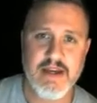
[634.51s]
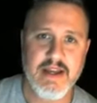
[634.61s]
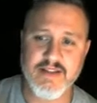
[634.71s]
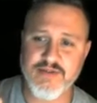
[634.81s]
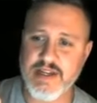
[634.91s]
And
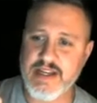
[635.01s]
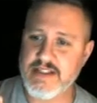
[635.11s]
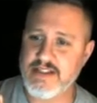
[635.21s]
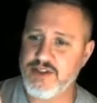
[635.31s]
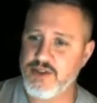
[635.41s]
if we get
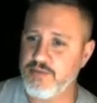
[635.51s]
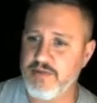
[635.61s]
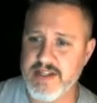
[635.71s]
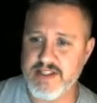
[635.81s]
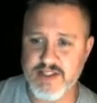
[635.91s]
two
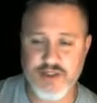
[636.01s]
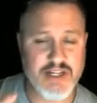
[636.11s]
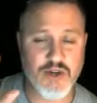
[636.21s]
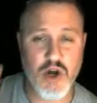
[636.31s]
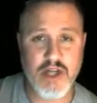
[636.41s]
places that
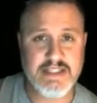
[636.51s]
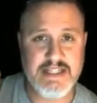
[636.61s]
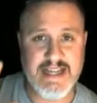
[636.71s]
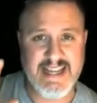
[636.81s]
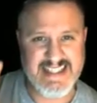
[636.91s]
cross
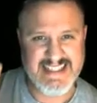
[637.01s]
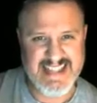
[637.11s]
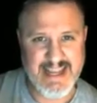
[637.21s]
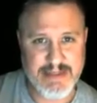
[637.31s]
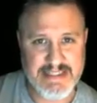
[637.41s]
at the
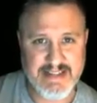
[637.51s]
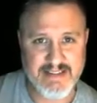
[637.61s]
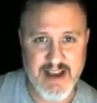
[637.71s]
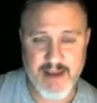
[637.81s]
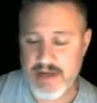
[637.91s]
same exact
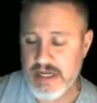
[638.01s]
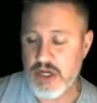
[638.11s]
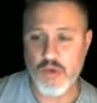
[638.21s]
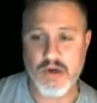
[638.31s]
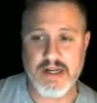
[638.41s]
time,
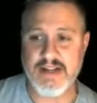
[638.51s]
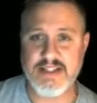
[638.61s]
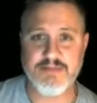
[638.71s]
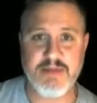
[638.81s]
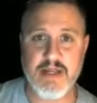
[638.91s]
we're going to
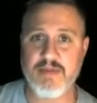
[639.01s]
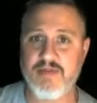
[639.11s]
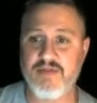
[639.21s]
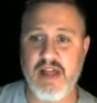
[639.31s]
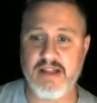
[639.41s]
speed up and
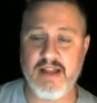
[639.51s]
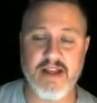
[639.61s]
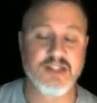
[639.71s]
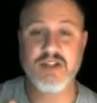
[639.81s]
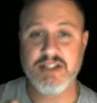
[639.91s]
flatline.
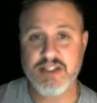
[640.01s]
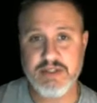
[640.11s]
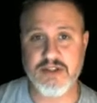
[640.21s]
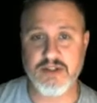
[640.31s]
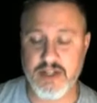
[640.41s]
So let's see what
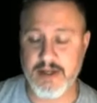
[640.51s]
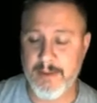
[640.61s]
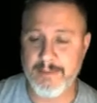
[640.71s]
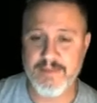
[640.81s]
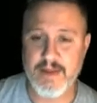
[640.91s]
that looks like.
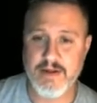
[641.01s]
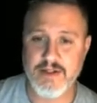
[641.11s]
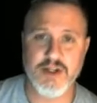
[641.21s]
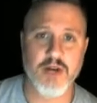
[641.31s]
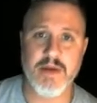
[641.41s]

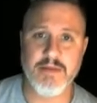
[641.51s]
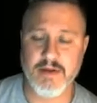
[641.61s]
Start beeping.